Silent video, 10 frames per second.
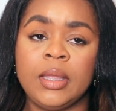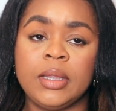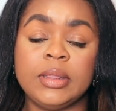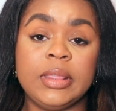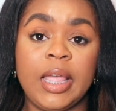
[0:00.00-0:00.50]

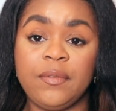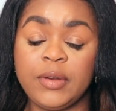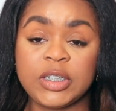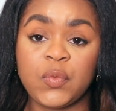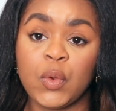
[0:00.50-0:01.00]

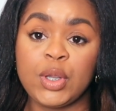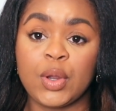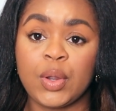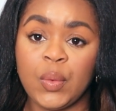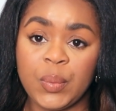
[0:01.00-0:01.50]
leverage for your
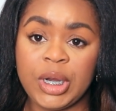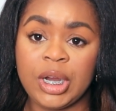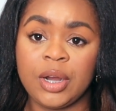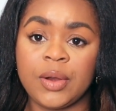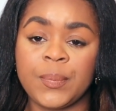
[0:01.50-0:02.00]

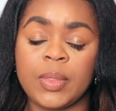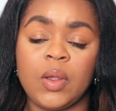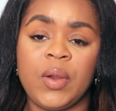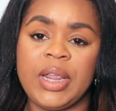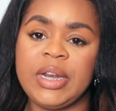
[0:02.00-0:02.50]
career,
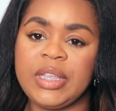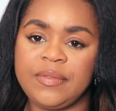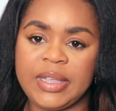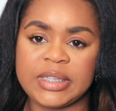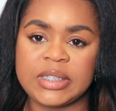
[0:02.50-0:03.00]
or any
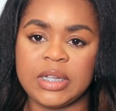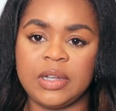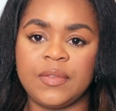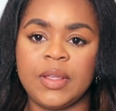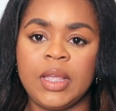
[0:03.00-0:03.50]
of that
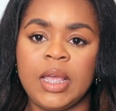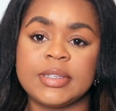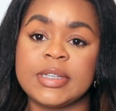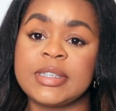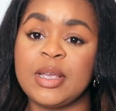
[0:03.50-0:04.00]
stuff.
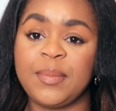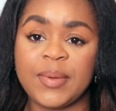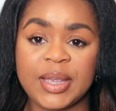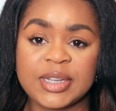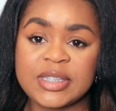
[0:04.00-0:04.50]
The simple
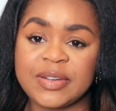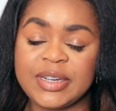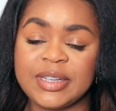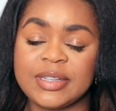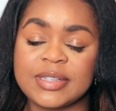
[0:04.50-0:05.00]
answer
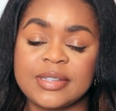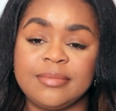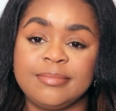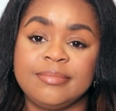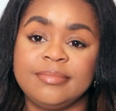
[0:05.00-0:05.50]
is,
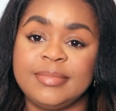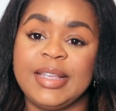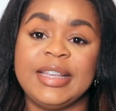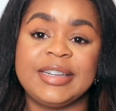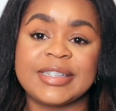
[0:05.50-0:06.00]

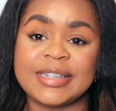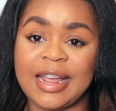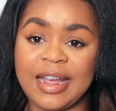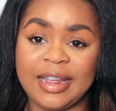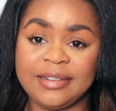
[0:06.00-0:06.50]
it does
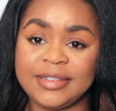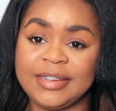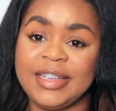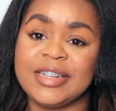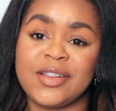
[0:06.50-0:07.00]
not.
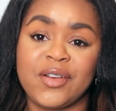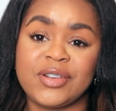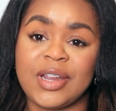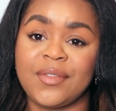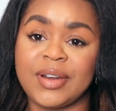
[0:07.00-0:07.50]
Internal
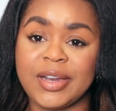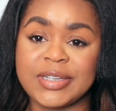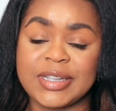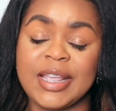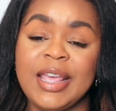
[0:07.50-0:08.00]
travel
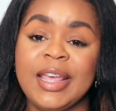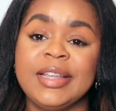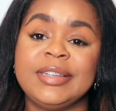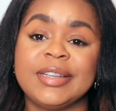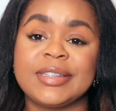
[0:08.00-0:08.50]
nursing
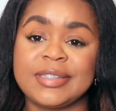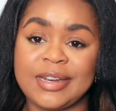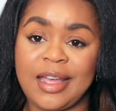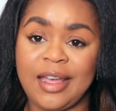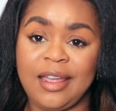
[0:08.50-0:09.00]
does
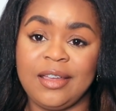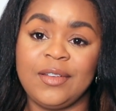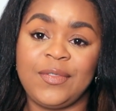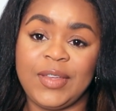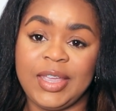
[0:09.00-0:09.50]
not
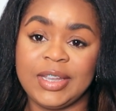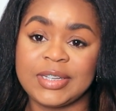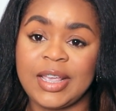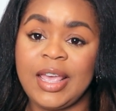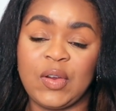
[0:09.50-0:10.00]

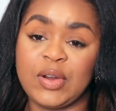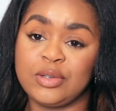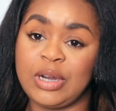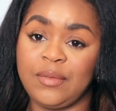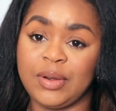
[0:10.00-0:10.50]
affect current
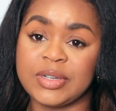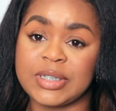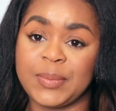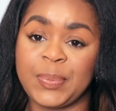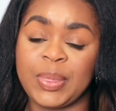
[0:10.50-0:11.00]
travel nursing.